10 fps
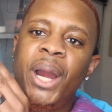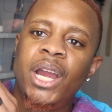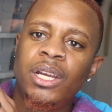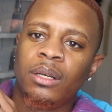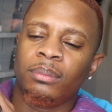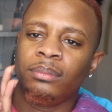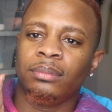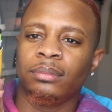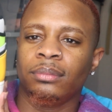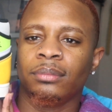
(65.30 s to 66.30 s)
Bam!
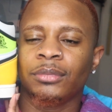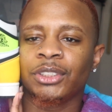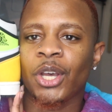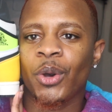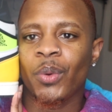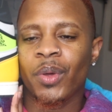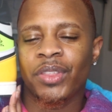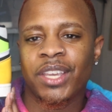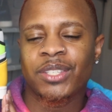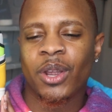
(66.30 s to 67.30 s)
So
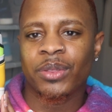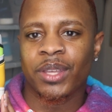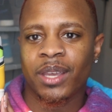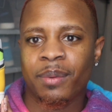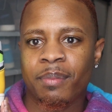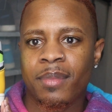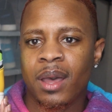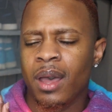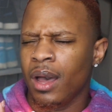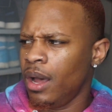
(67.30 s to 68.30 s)
these are them.
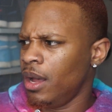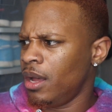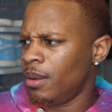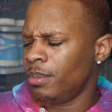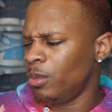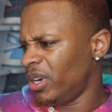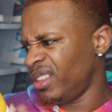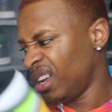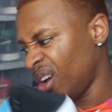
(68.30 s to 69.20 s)
What are they